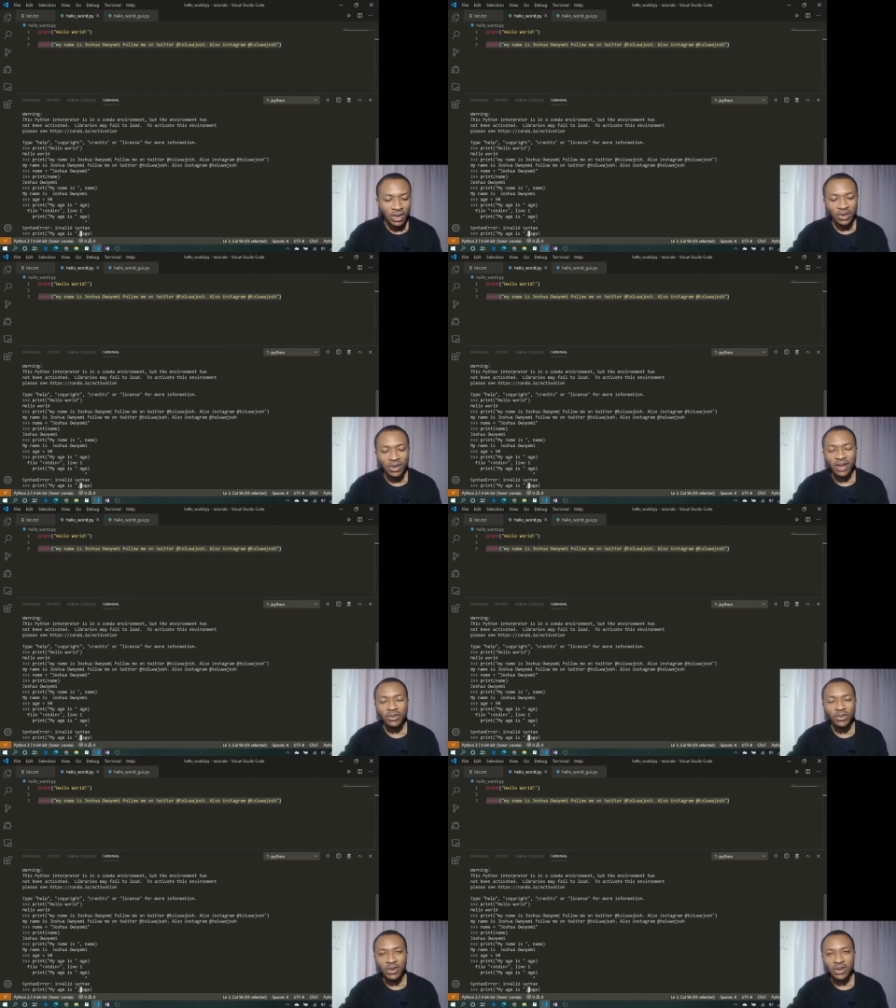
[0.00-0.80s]
don't have
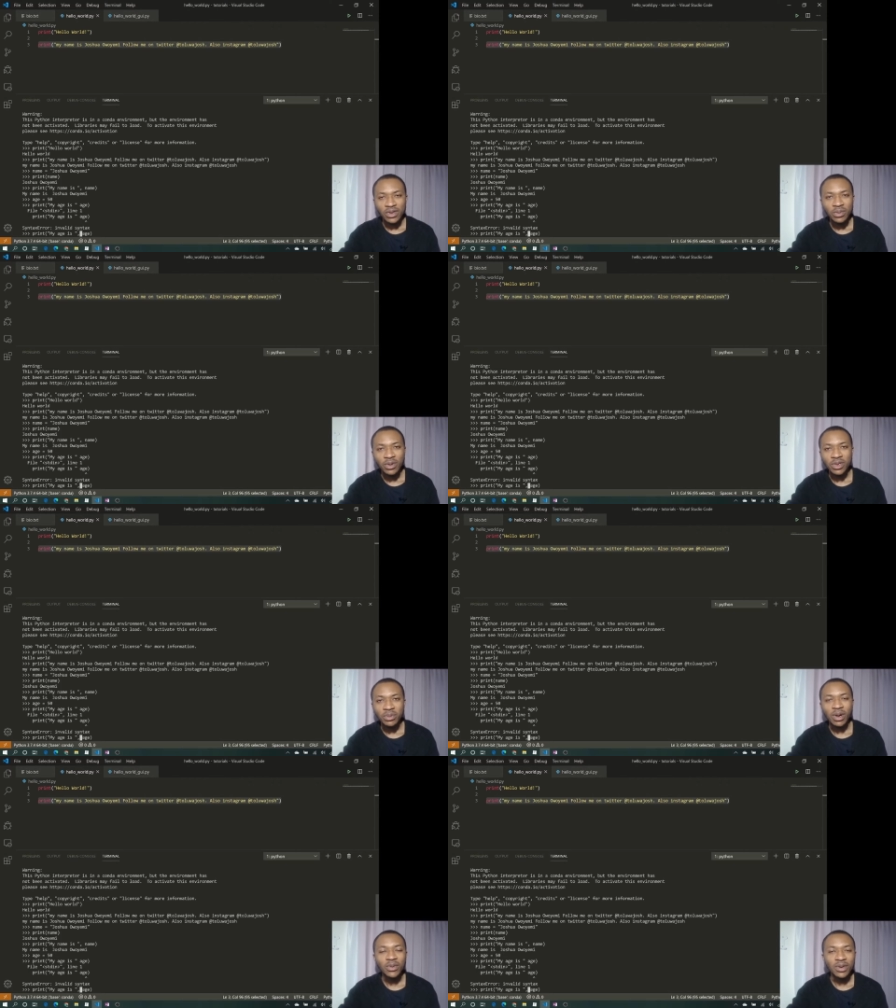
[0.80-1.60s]
to worry so much
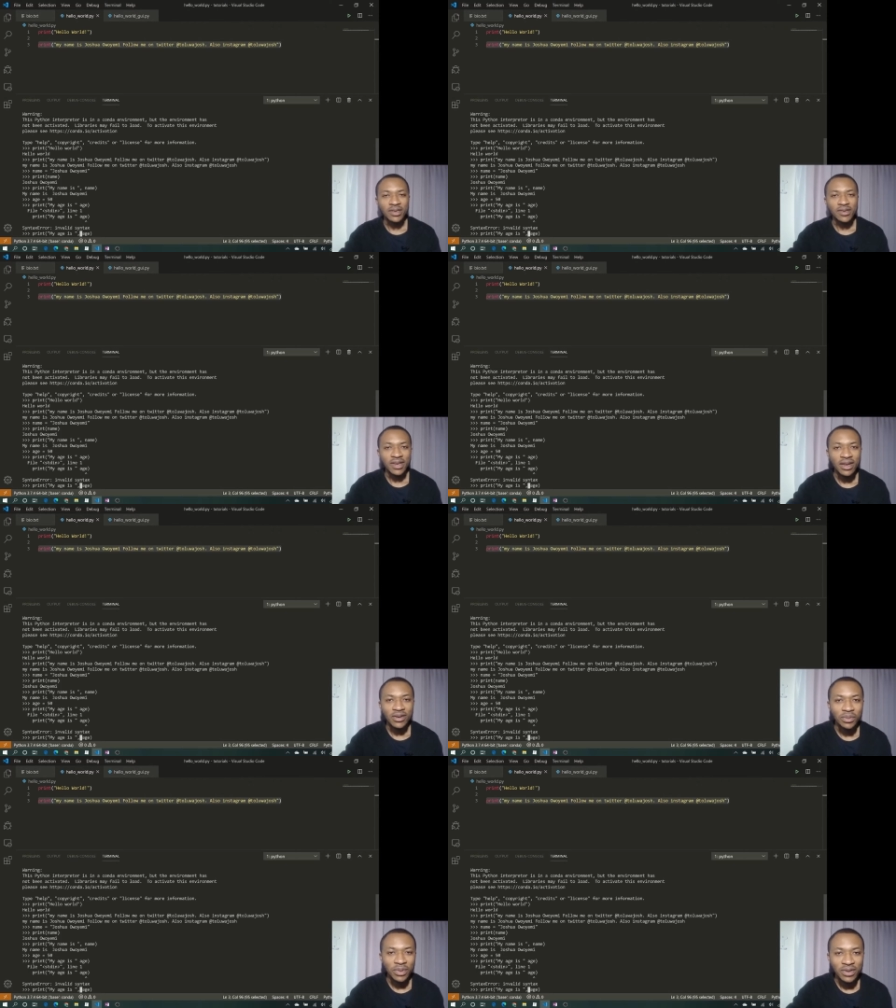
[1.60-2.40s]
about what this
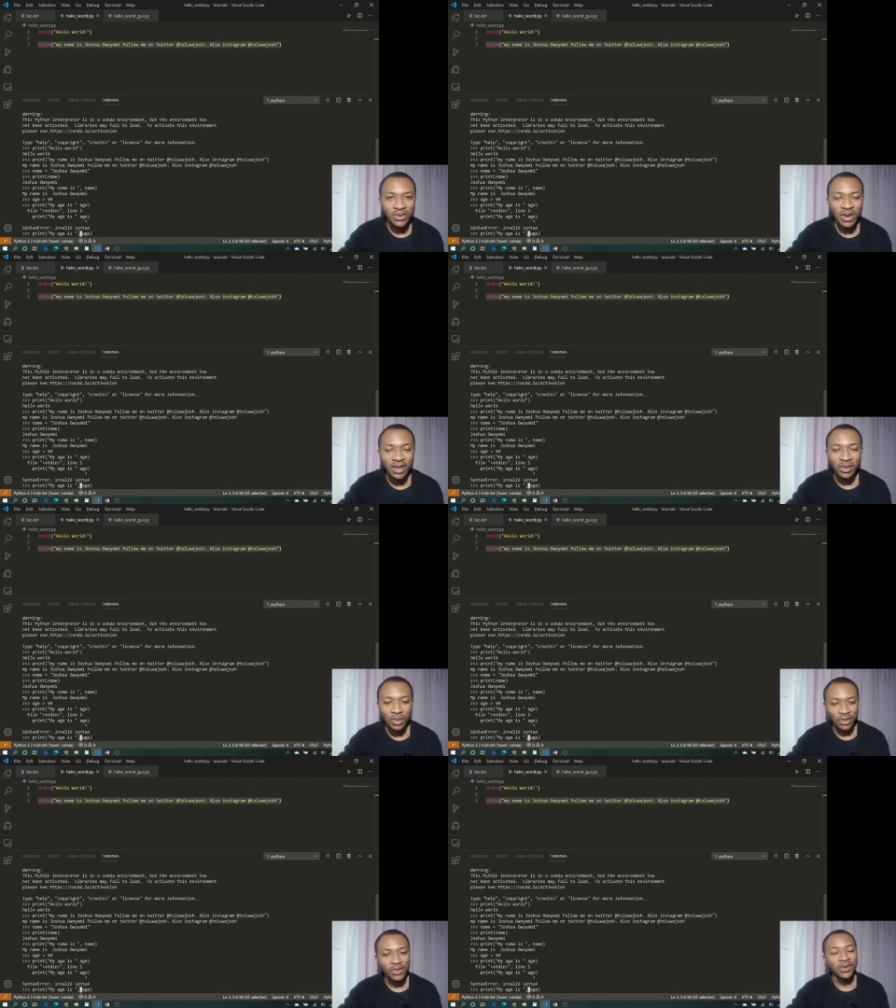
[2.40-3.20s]
error means right now
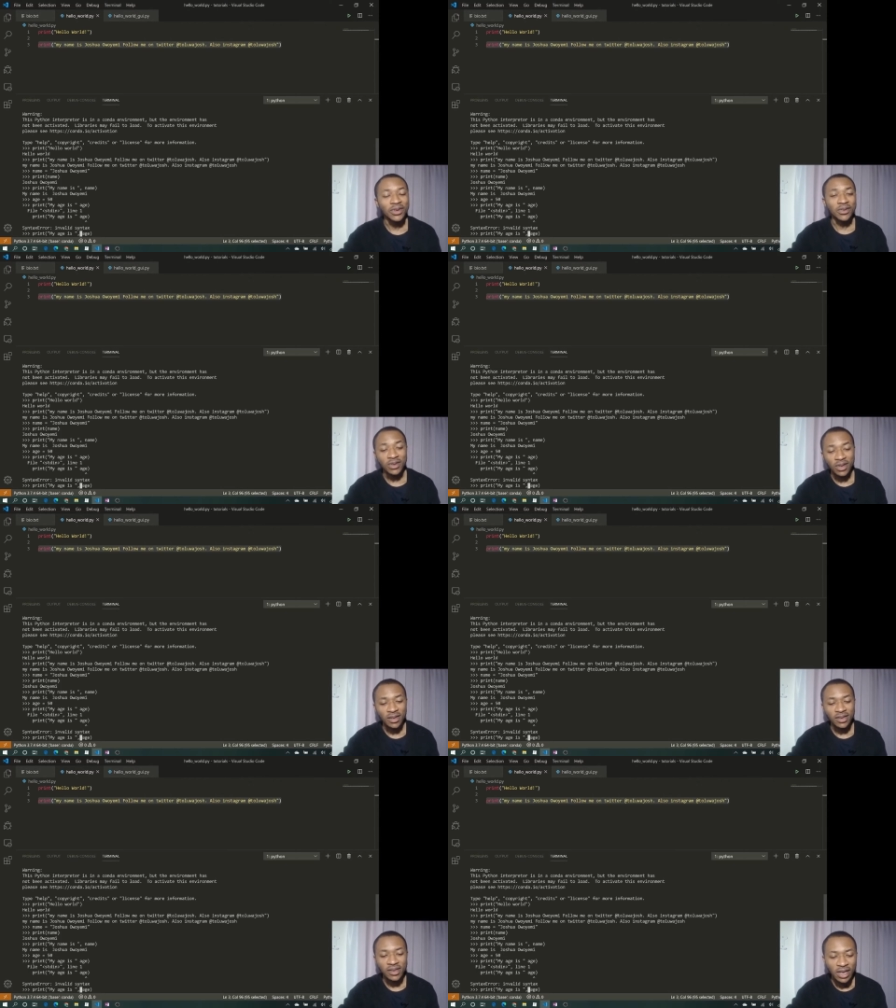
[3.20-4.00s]
because you're just
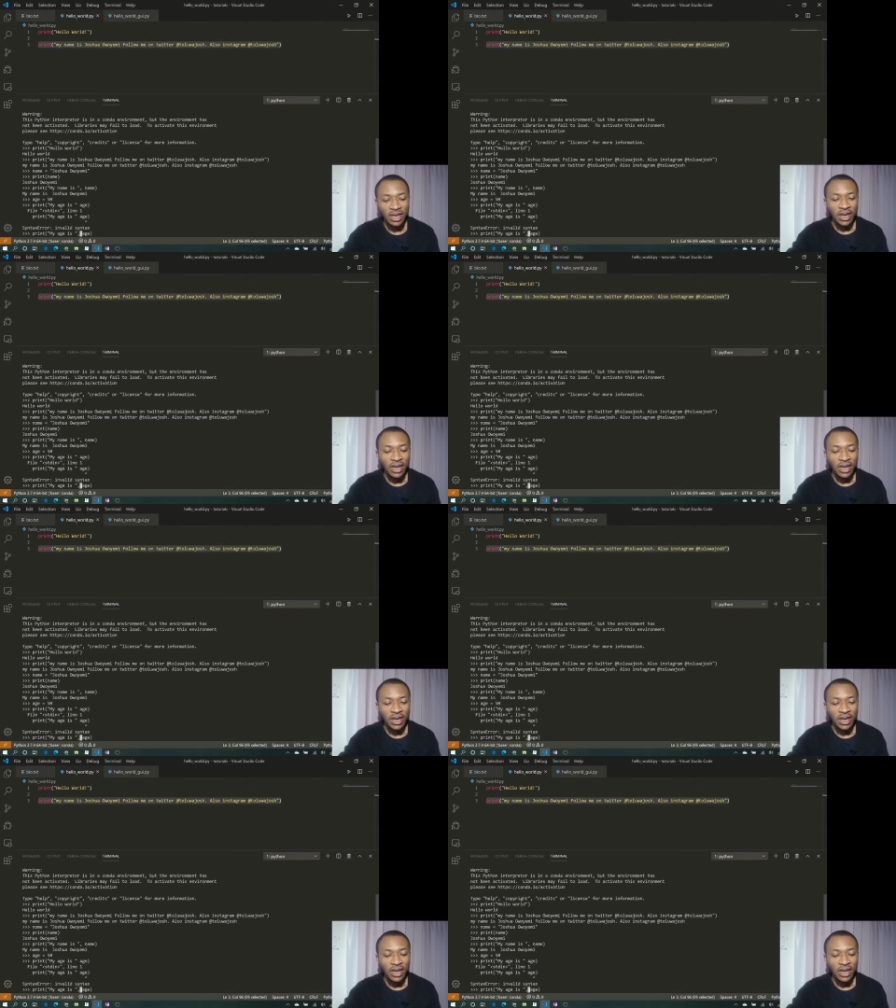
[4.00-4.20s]
starting.